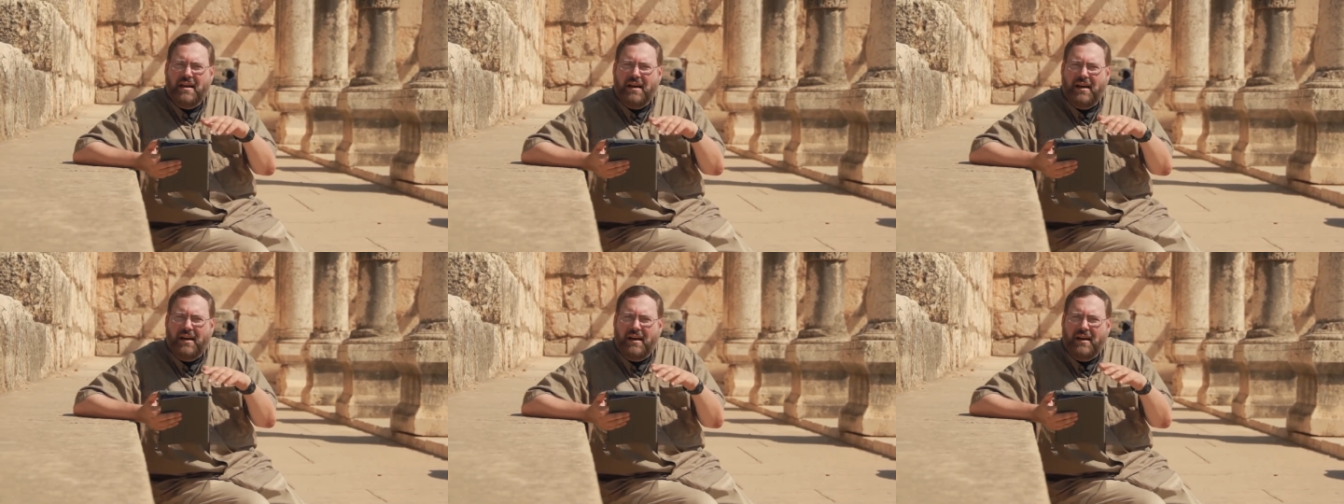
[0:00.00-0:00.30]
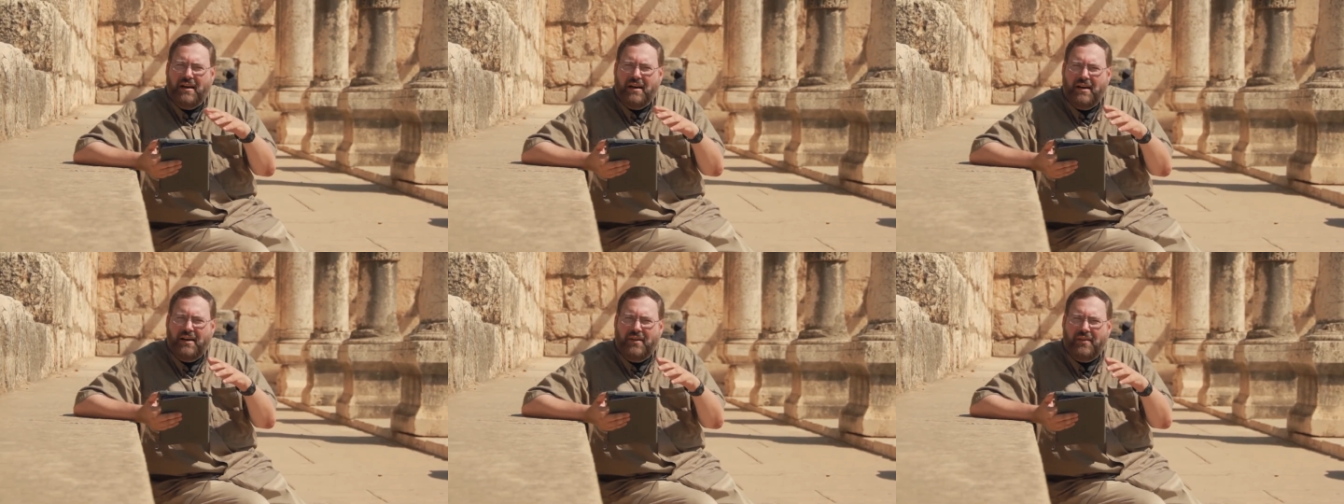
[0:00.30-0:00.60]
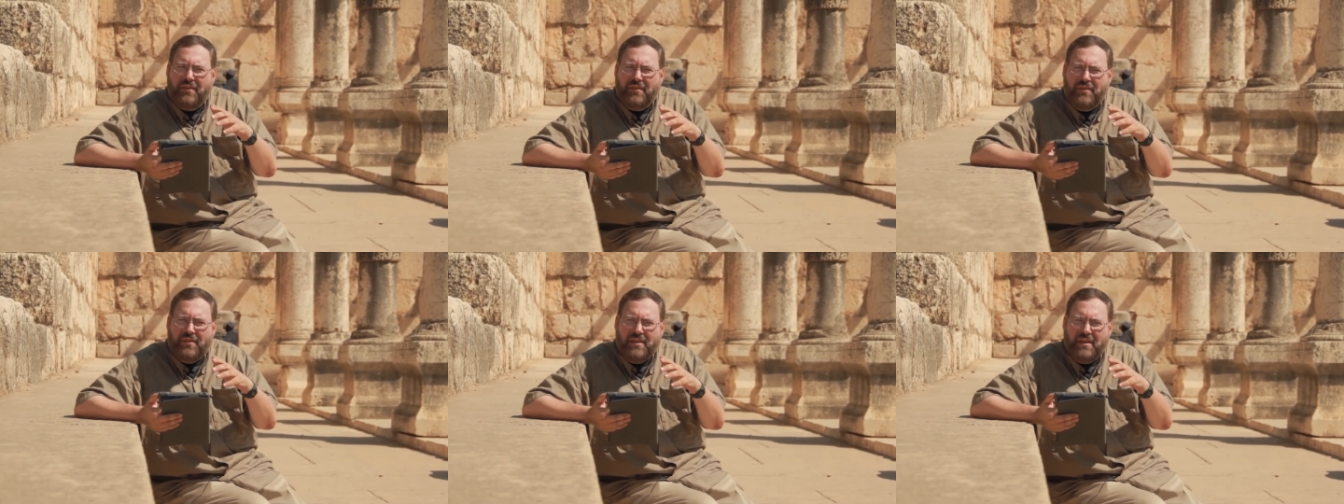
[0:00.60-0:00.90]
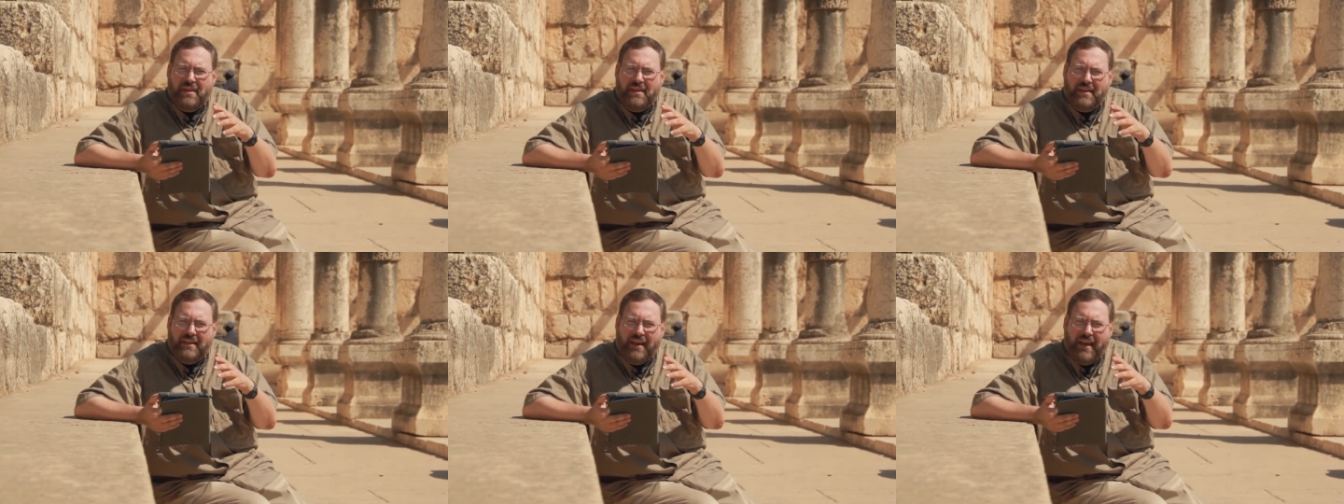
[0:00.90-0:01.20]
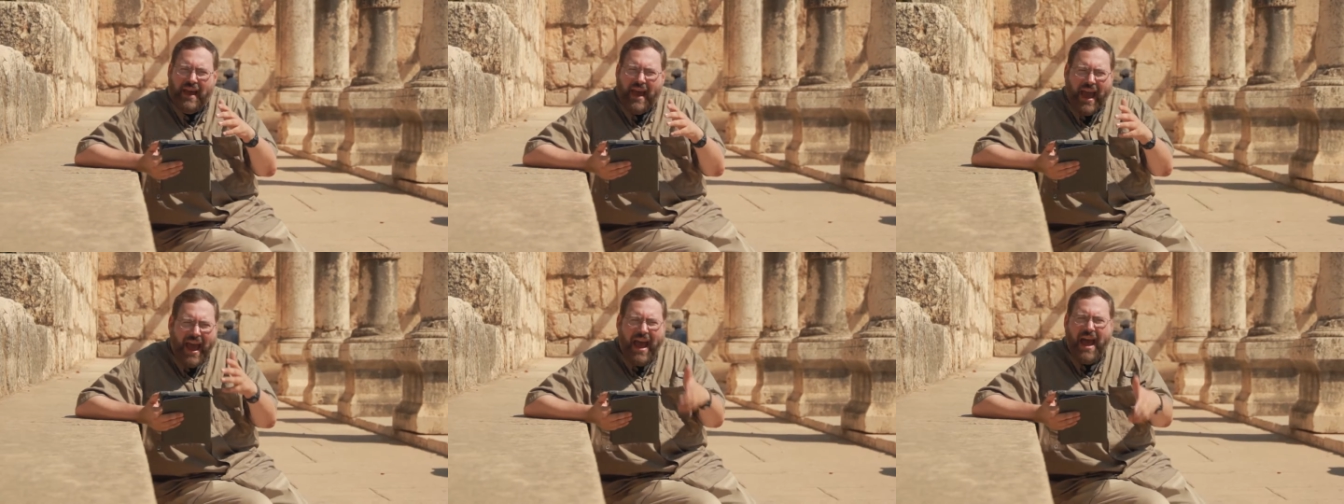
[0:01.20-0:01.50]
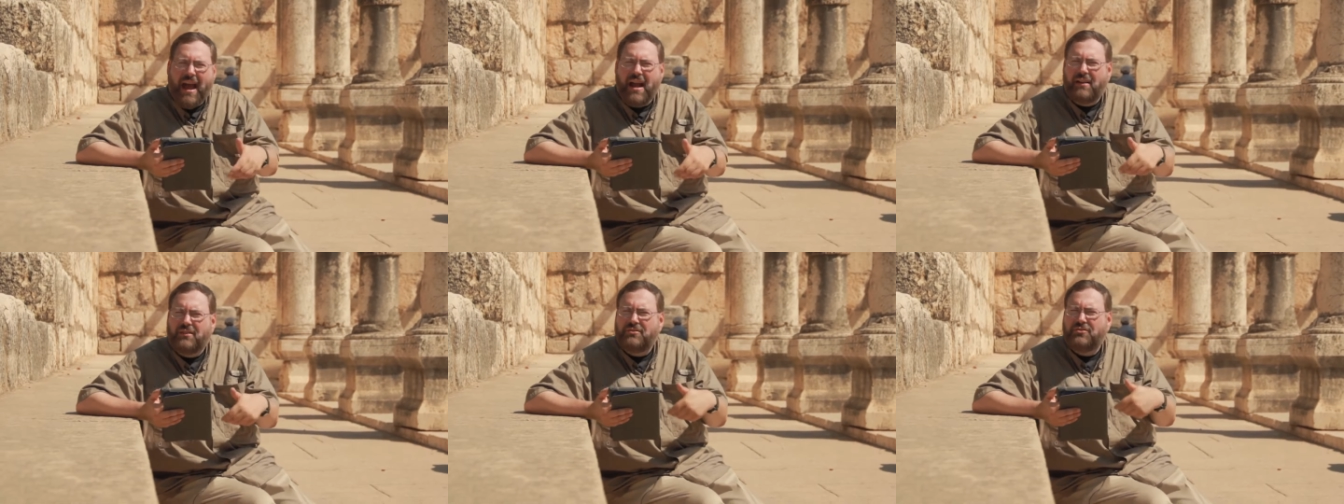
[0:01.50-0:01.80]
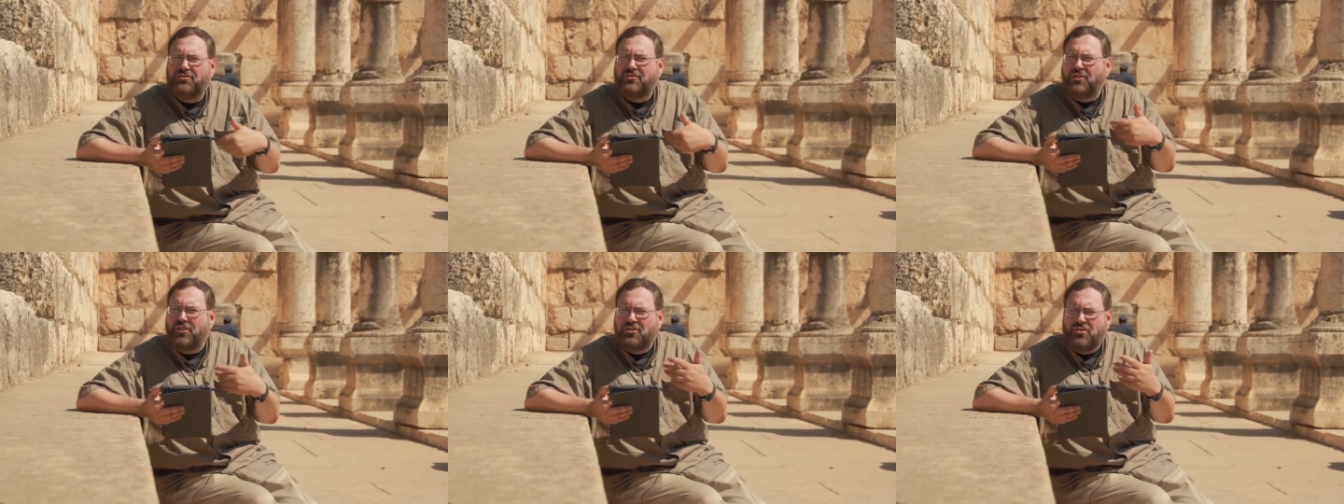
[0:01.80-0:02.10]
uh, the
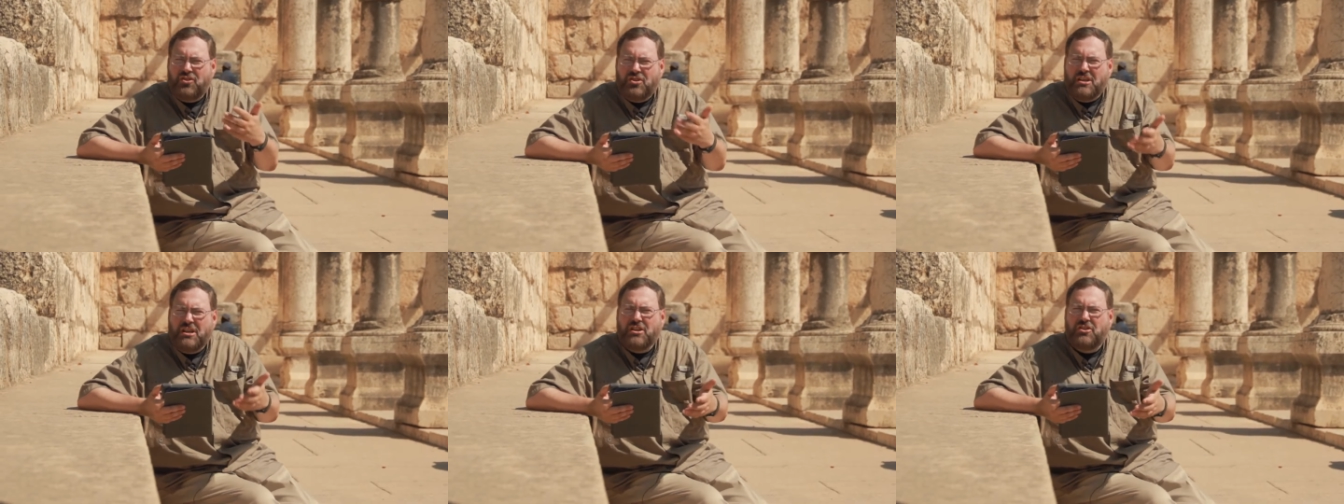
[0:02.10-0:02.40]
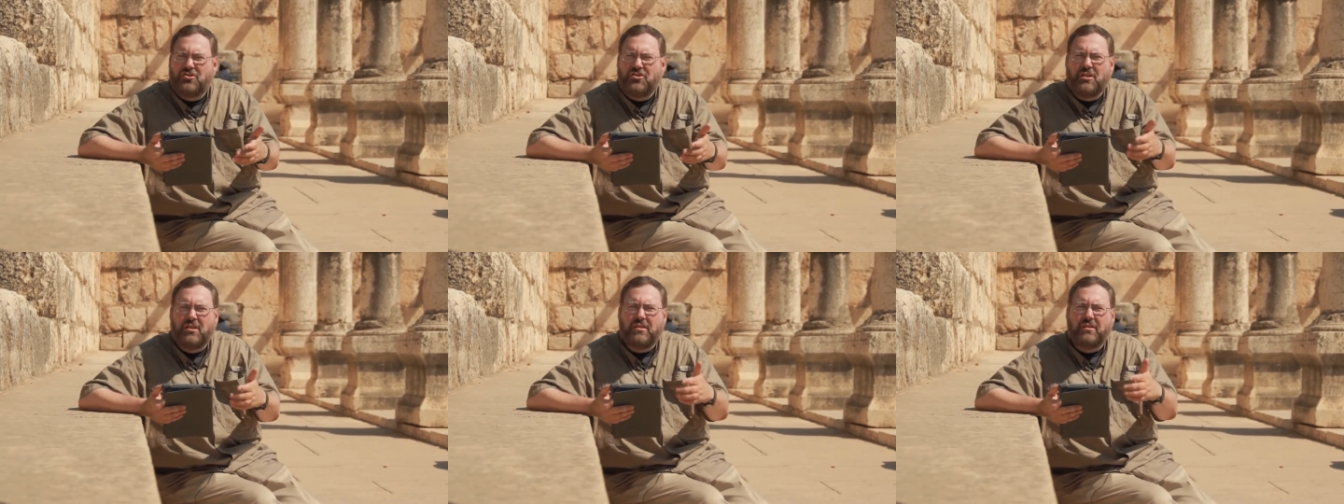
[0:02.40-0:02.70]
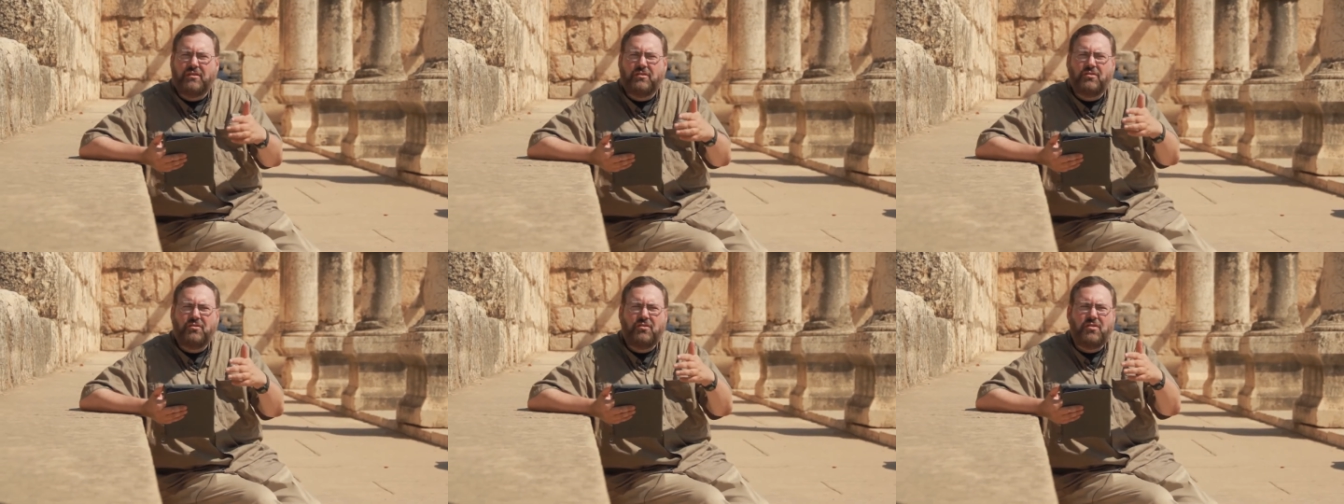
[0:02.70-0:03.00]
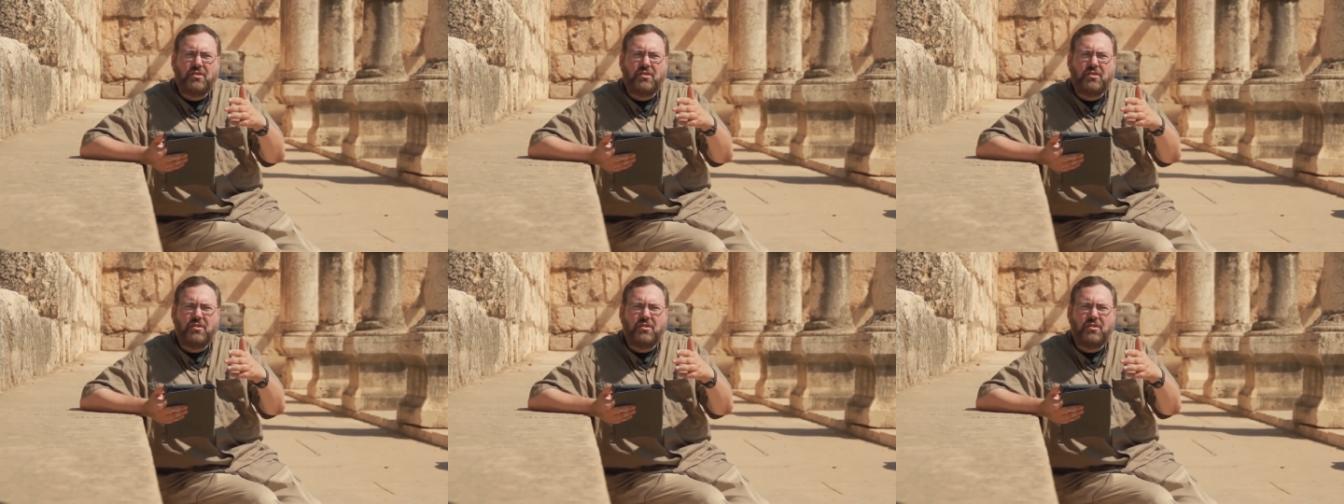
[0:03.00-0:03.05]
acts, the teachings,